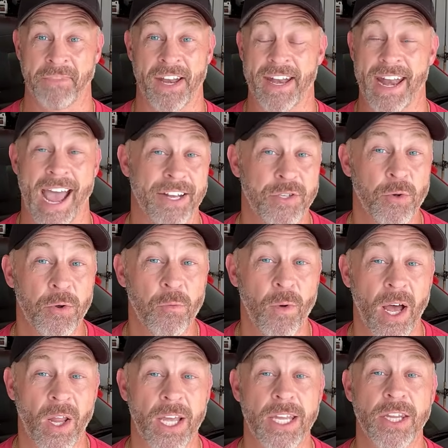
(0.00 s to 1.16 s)
not doing
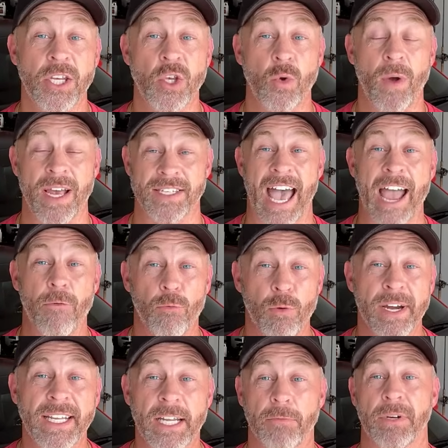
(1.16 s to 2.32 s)
well in the US. I
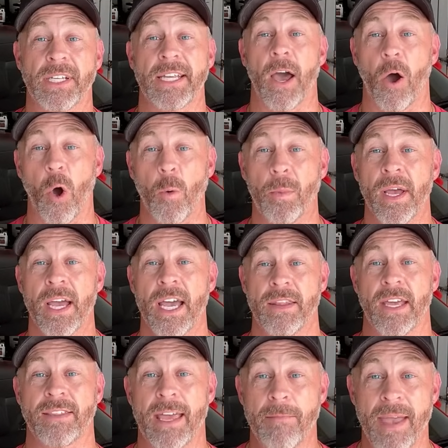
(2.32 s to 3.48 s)
really, really hope
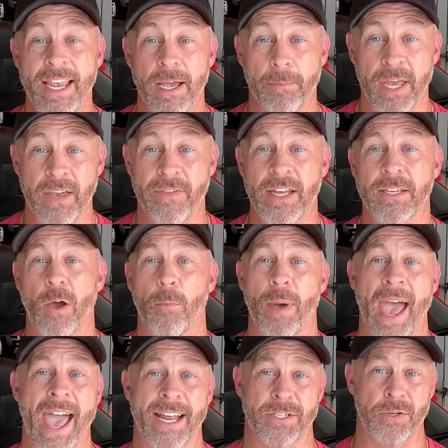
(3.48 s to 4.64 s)
that they make a pivot, go
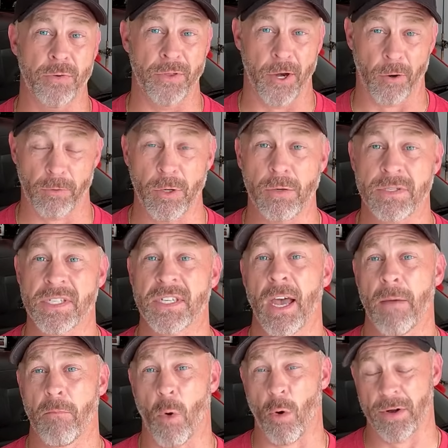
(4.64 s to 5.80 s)
back to their roots,
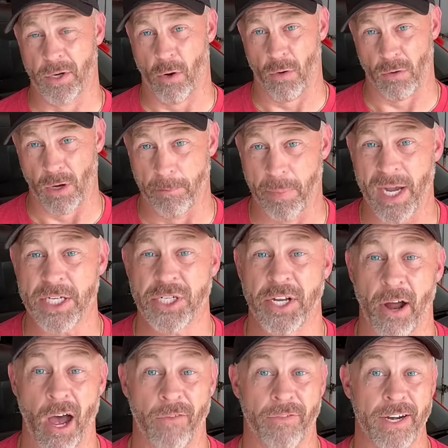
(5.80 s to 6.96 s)
more internal combustion
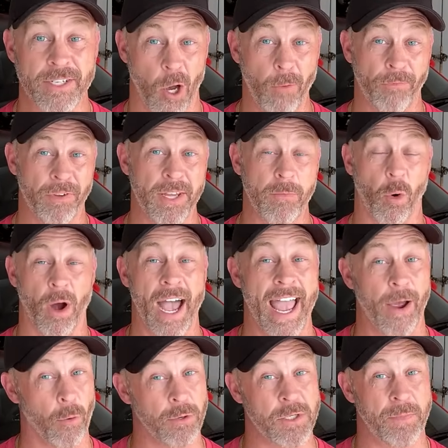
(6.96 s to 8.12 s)
offerings, hopefully more high
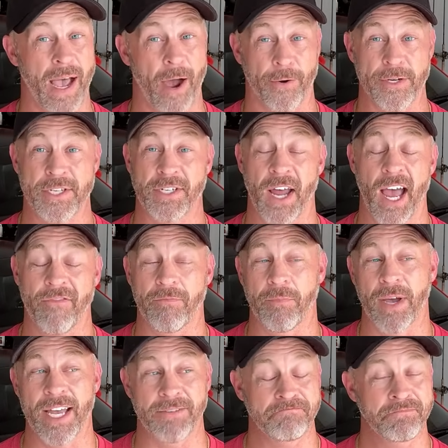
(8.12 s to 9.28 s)
horsepower stuff,
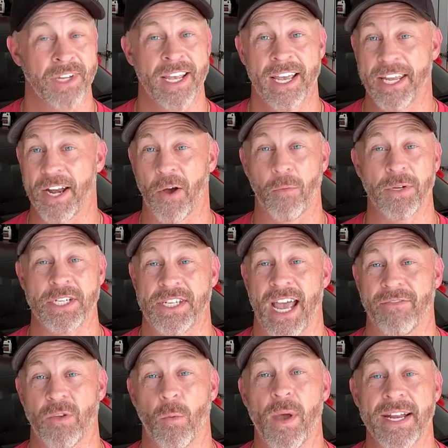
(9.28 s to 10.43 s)
but you know, we'll just
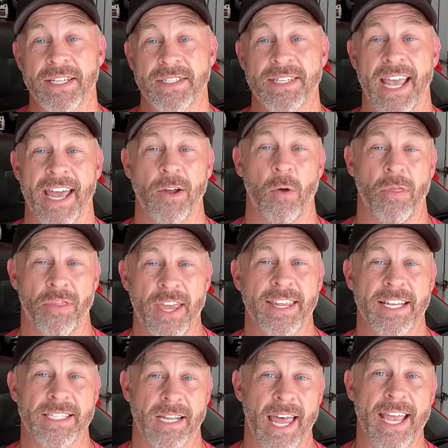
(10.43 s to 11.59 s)
have to wait and see. I don't think
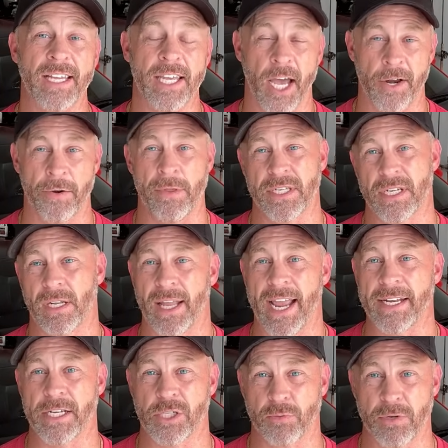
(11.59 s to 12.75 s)
it's likely under the
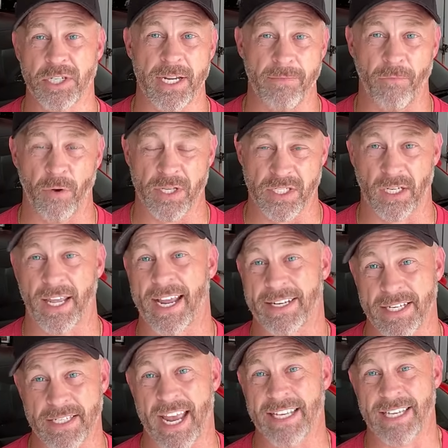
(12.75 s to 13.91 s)
Stellantis regime with
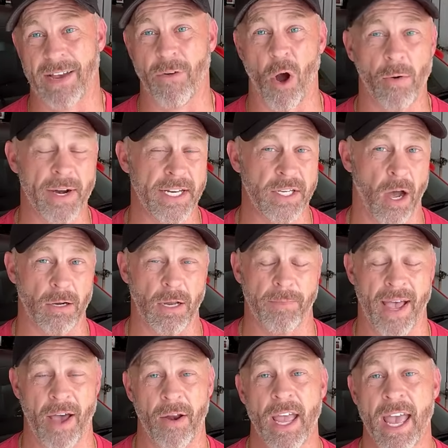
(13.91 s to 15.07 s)
Stellantis, as I've already talked
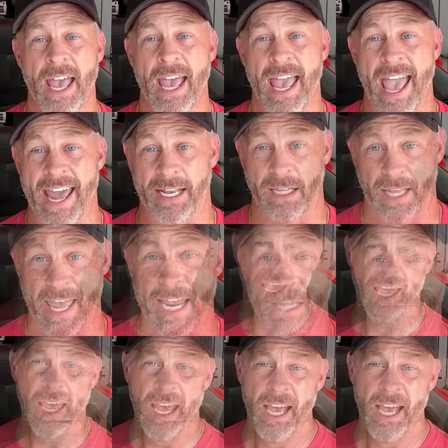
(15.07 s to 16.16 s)
about at length.